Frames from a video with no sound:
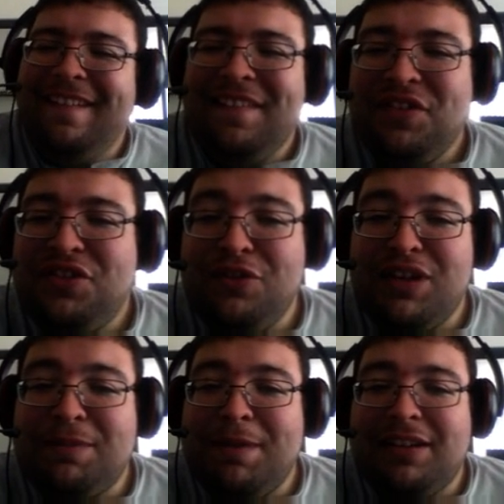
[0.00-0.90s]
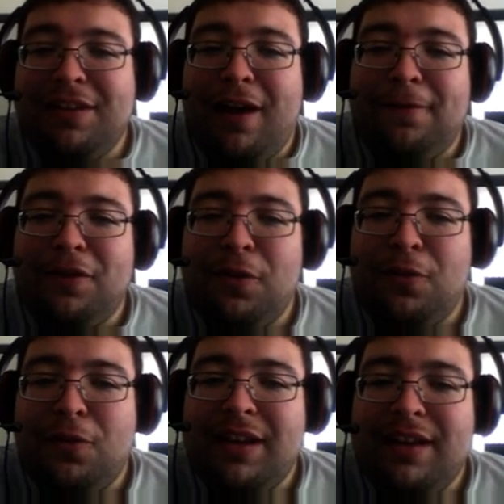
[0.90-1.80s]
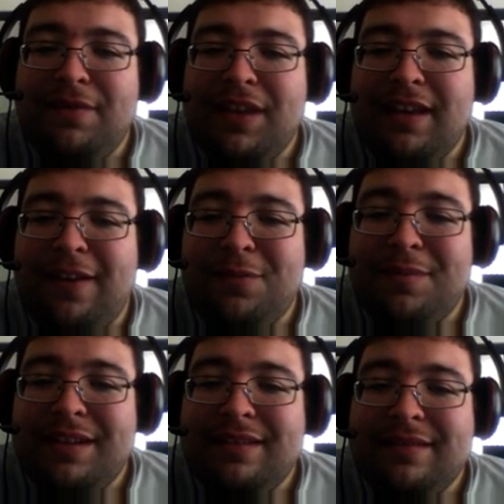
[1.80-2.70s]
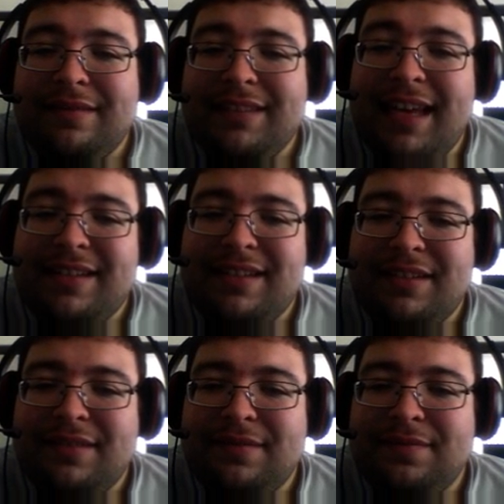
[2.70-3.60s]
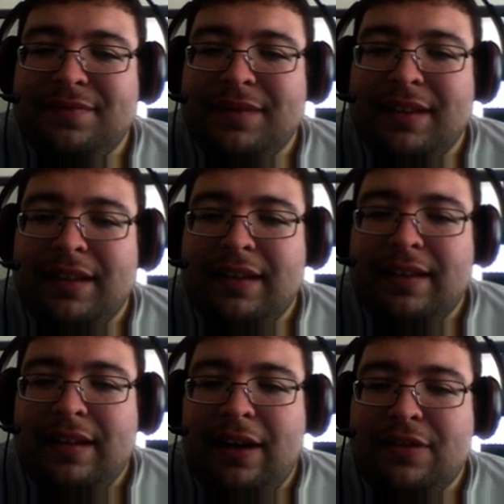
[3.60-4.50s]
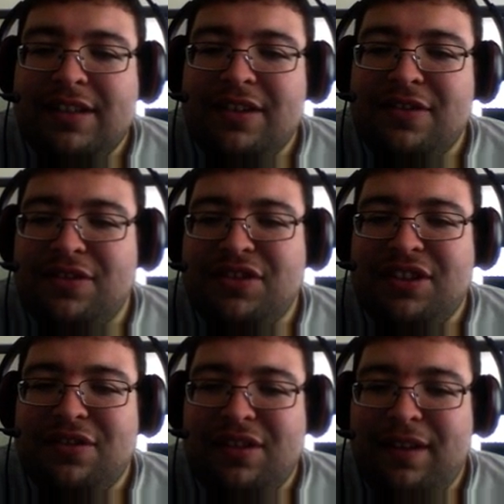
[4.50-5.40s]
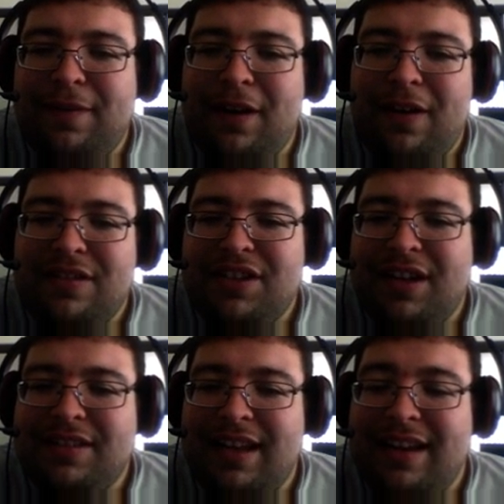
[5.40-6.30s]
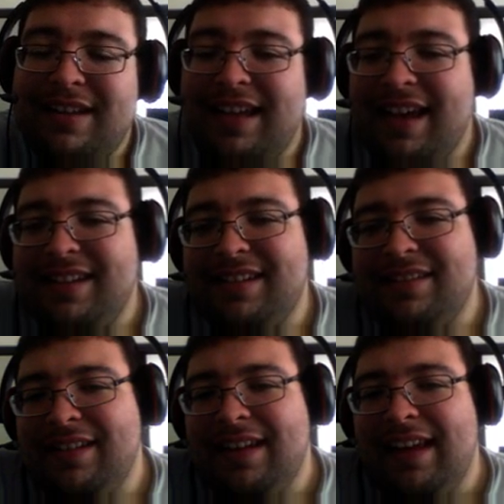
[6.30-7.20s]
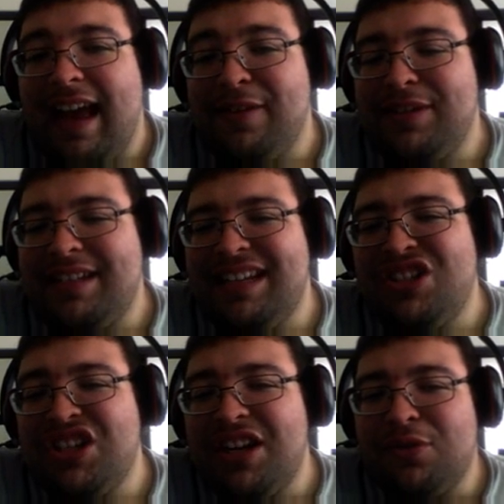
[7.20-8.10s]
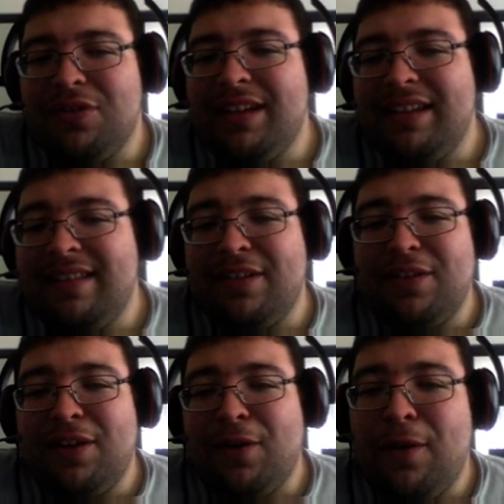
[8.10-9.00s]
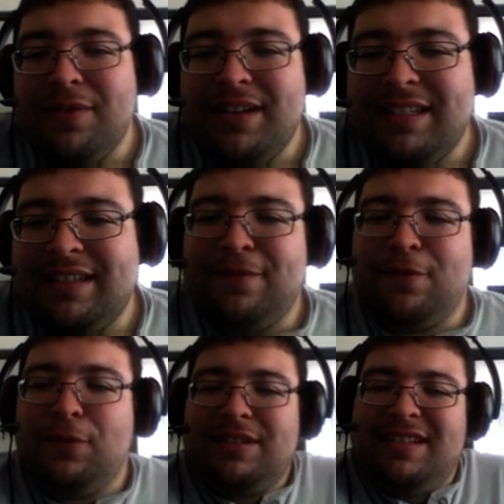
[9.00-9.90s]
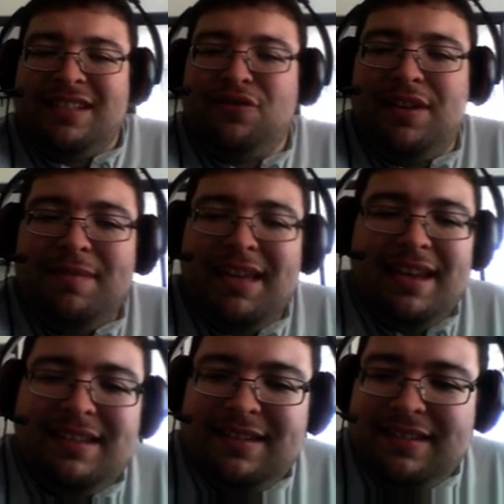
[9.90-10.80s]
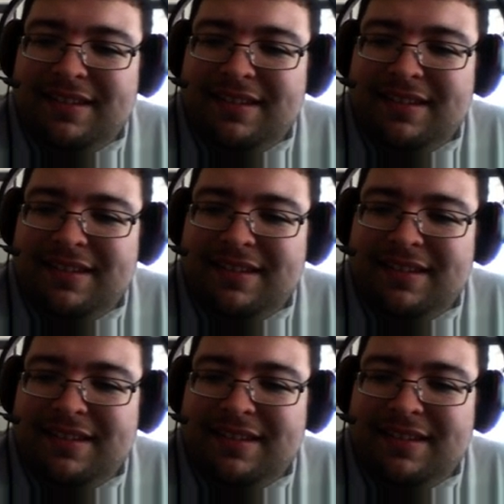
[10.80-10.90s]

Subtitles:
Do you respect lawful authority of the government? Yes. Our leaders are generally fair and just. And yes, I would say generally. There are always, of course, extreme cases.